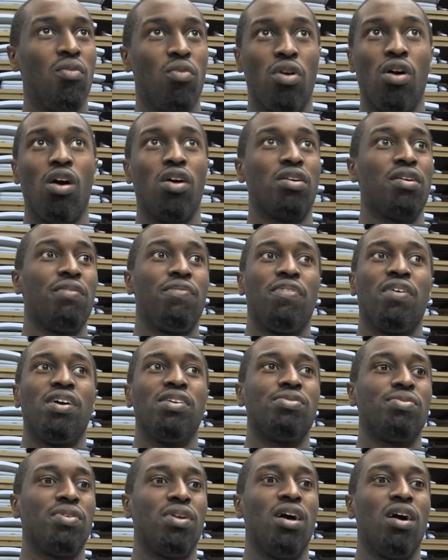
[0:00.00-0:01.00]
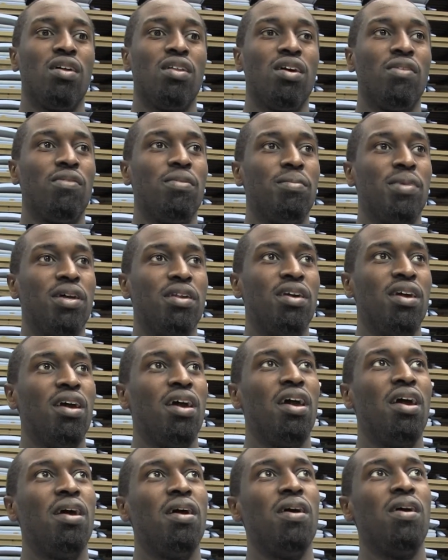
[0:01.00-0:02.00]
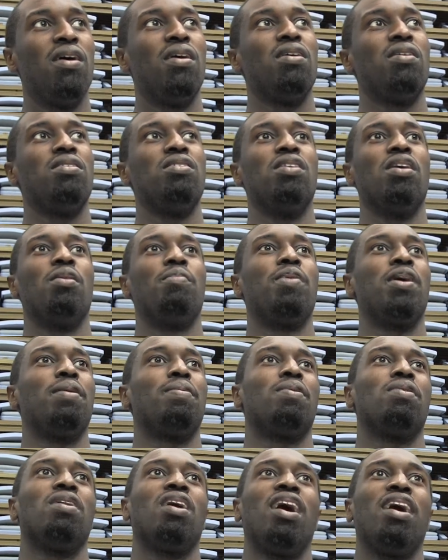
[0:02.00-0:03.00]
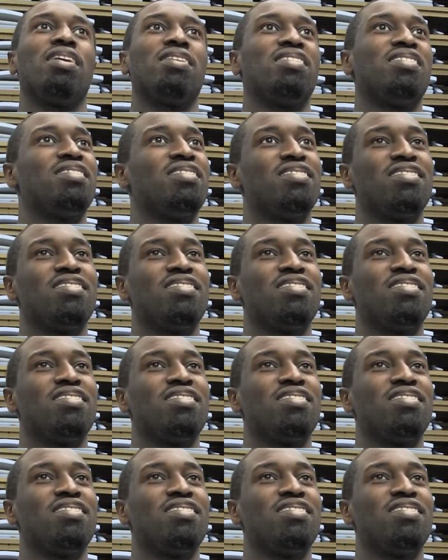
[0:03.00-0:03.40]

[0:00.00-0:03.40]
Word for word: we're all good friends with all of them and you know people like